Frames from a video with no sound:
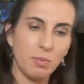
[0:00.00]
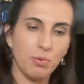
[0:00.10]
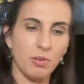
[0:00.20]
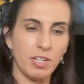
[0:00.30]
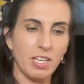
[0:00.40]

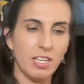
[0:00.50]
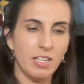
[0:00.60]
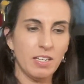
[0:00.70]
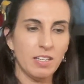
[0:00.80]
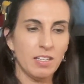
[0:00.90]
pretty.
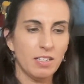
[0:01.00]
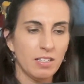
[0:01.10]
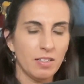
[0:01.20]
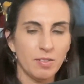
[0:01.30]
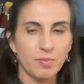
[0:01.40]

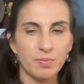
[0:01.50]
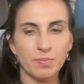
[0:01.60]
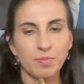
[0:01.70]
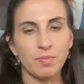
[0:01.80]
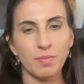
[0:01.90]

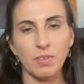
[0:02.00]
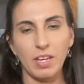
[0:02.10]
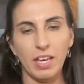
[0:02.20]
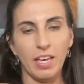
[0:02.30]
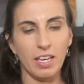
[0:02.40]

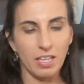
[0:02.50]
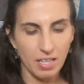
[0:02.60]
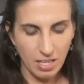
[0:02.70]
Okay,